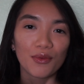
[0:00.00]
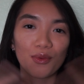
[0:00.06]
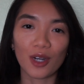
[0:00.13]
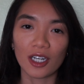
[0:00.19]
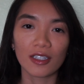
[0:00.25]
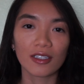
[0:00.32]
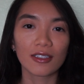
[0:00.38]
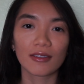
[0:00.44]

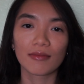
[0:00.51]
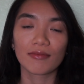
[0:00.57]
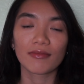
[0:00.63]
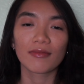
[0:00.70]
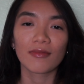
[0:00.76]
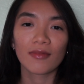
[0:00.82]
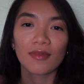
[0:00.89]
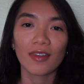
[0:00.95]
worse.
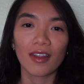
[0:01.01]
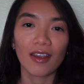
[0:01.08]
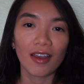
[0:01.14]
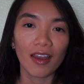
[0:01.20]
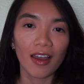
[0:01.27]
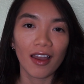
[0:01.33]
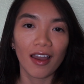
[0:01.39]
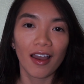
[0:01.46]

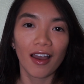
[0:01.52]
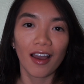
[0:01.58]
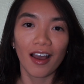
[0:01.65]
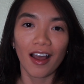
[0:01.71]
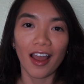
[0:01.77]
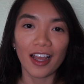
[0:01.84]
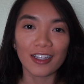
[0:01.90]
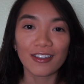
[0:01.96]

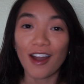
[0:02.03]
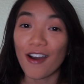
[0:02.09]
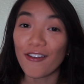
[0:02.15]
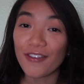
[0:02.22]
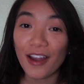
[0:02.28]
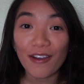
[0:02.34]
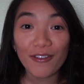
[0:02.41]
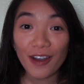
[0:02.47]
It's
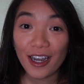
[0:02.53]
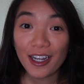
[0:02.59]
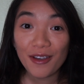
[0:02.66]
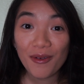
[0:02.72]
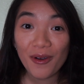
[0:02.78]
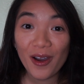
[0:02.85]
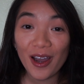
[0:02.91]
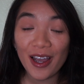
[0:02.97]
not fair for
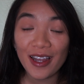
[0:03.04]
anyone.